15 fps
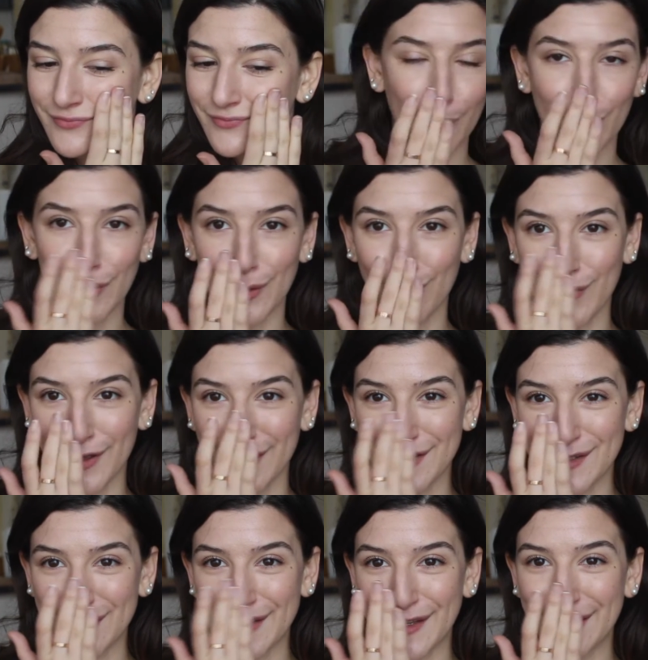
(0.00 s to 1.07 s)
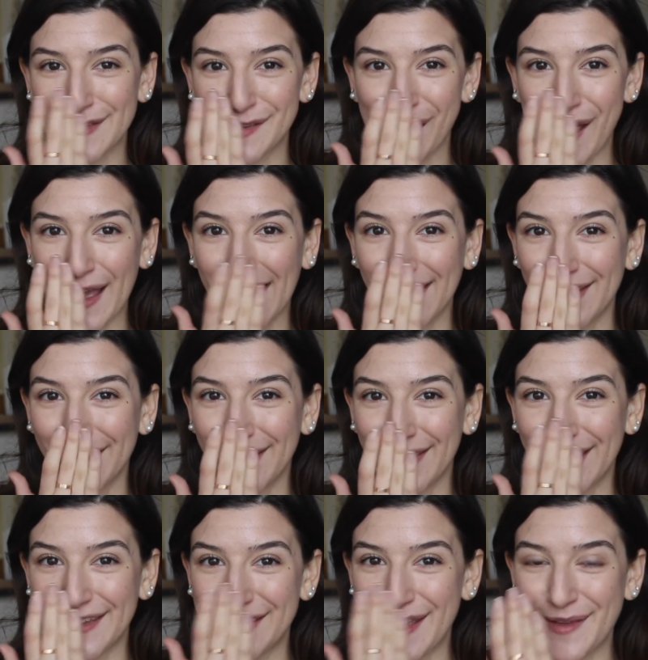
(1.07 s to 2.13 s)
I'm going to put just a tad on
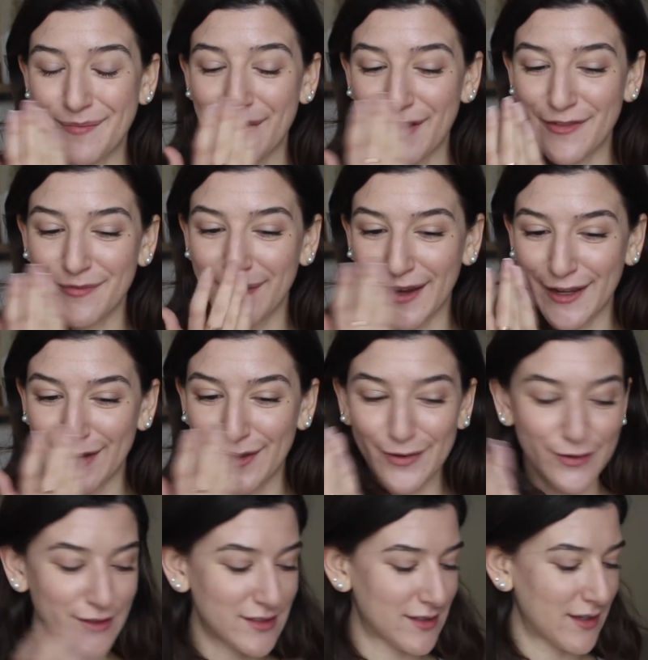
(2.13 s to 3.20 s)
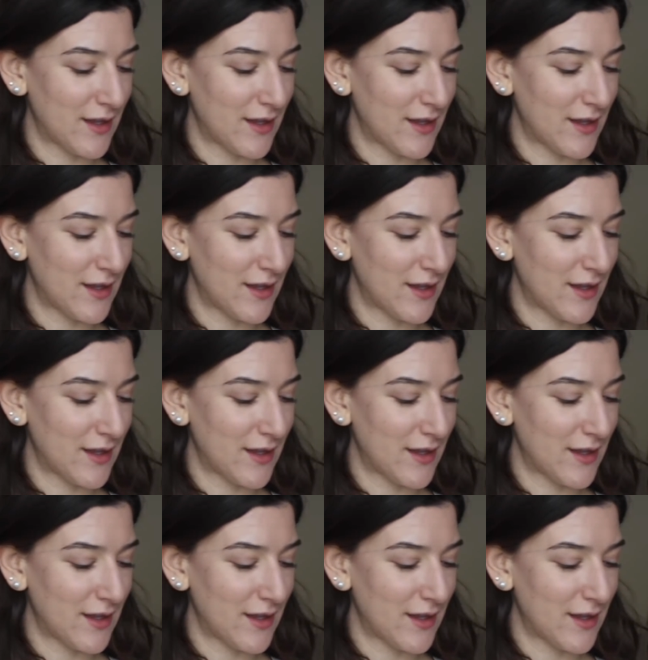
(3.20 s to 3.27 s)
the tip of my nose,